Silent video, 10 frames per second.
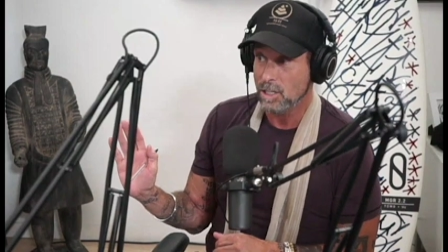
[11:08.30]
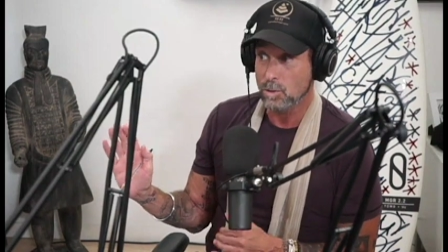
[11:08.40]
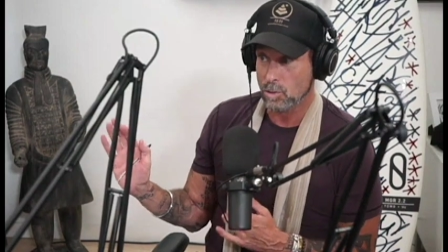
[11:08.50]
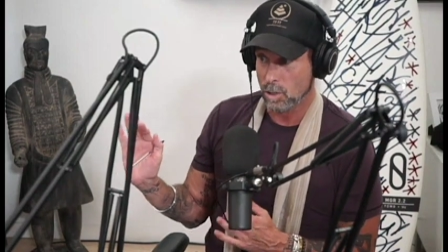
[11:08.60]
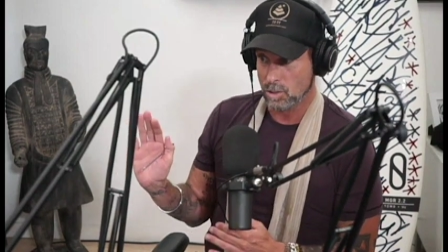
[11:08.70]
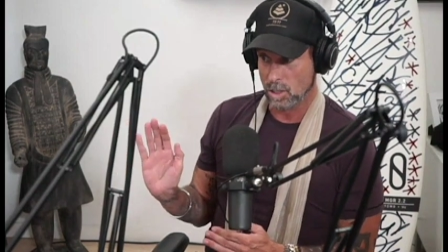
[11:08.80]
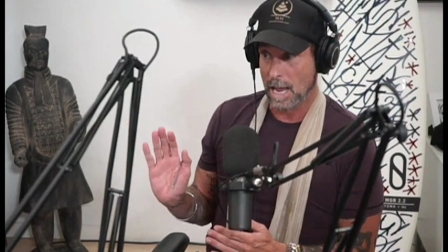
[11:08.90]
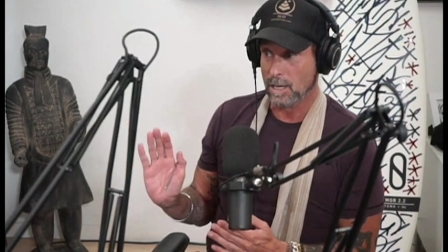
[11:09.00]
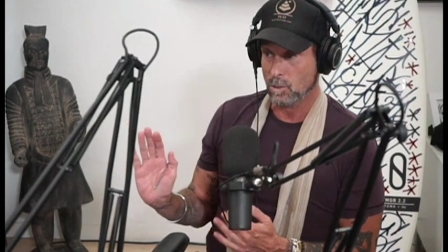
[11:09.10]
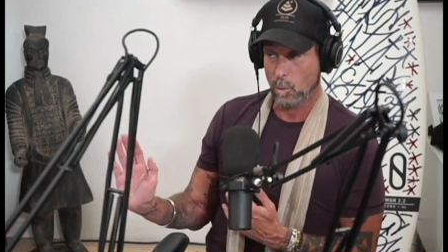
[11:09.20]
you start to
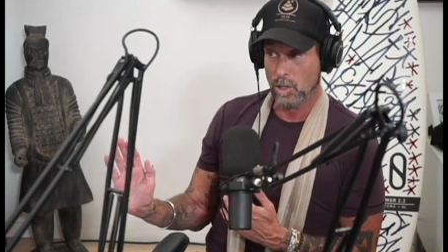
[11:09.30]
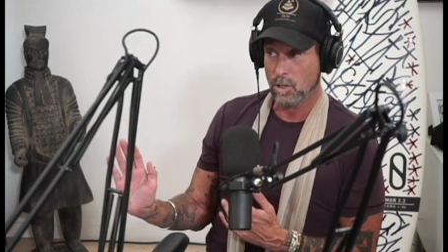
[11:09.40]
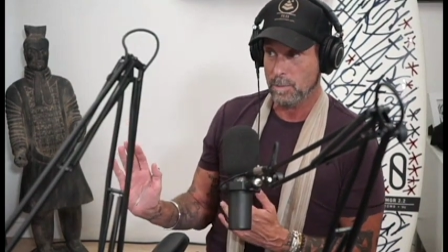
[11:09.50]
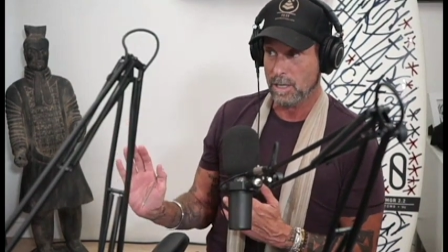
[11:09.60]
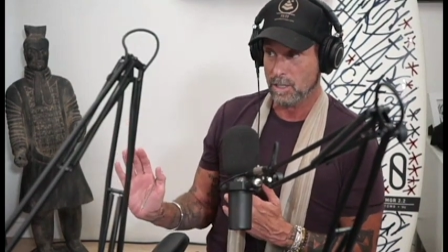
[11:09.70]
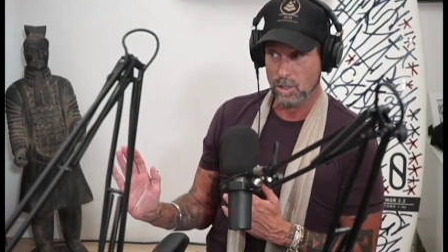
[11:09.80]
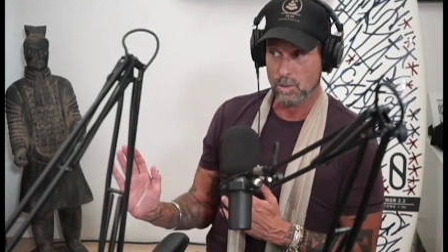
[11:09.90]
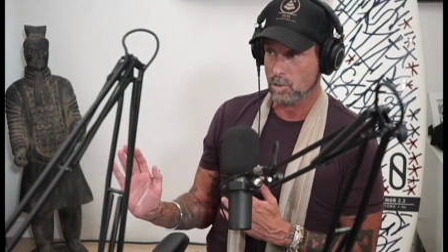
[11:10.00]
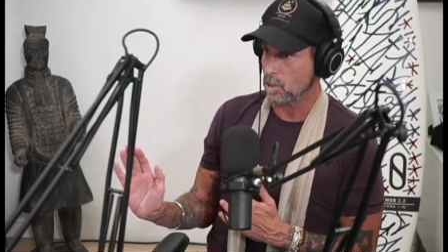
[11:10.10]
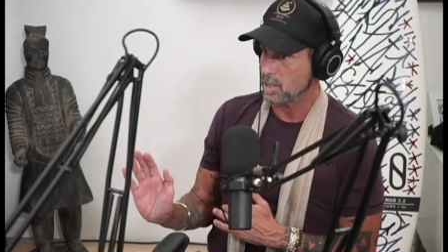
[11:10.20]
act weird because you
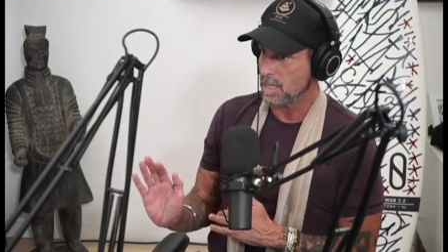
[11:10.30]
don't trust